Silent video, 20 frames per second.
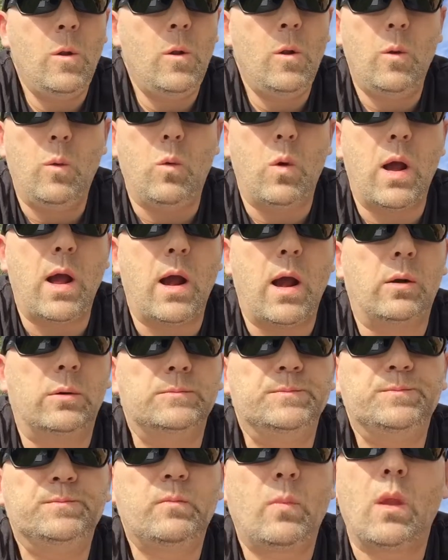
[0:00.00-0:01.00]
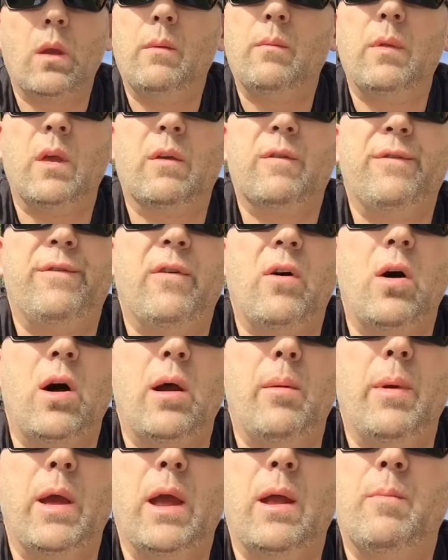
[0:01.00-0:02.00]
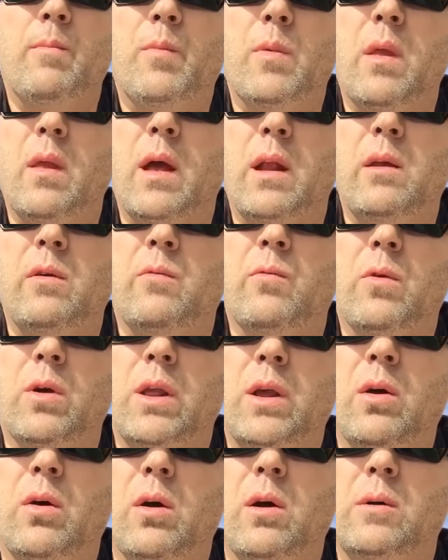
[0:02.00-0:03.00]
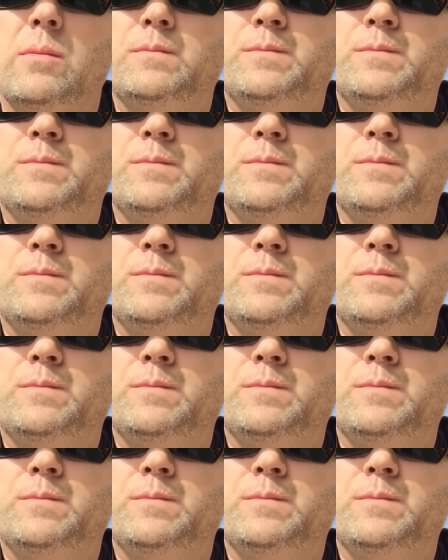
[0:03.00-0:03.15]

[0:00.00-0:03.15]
Wow, that's fire, man. That is really hot.